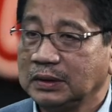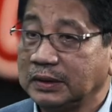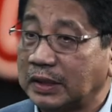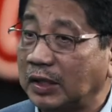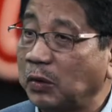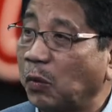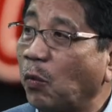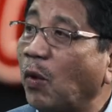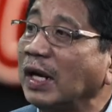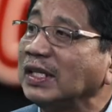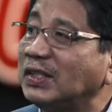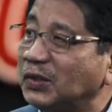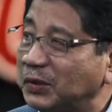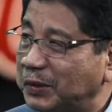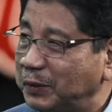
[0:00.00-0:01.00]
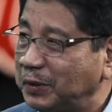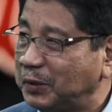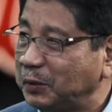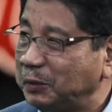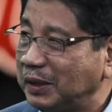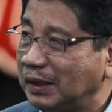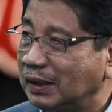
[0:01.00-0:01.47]
They don't want you
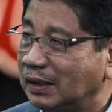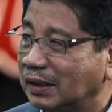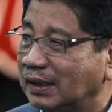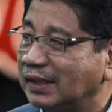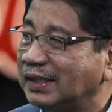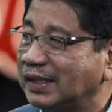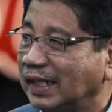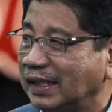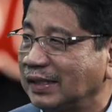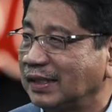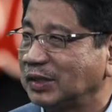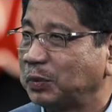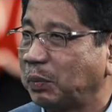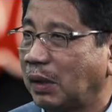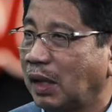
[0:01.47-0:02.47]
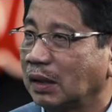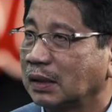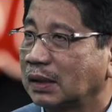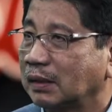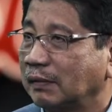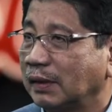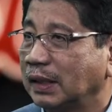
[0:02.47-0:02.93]
to be there and take their
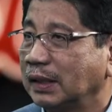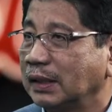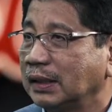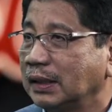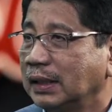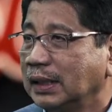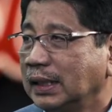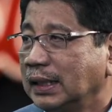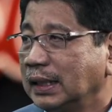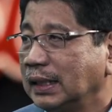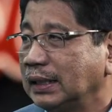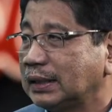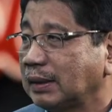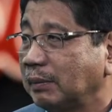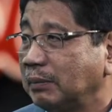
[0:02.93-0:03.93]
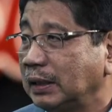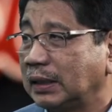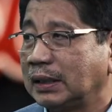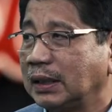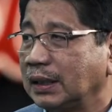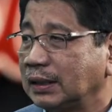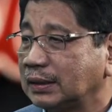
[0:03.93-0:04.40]
spot, mm-hmm. right? Yeah, it's a
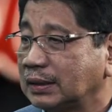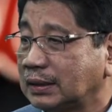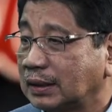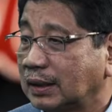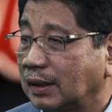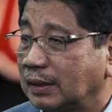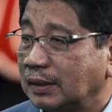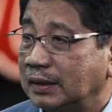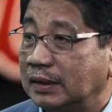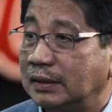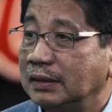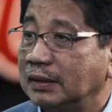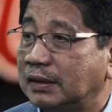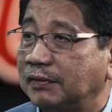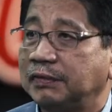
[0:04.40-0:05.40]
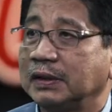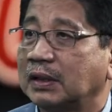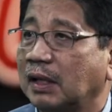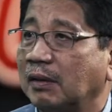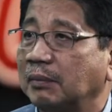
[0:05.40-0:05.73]
big, it's a different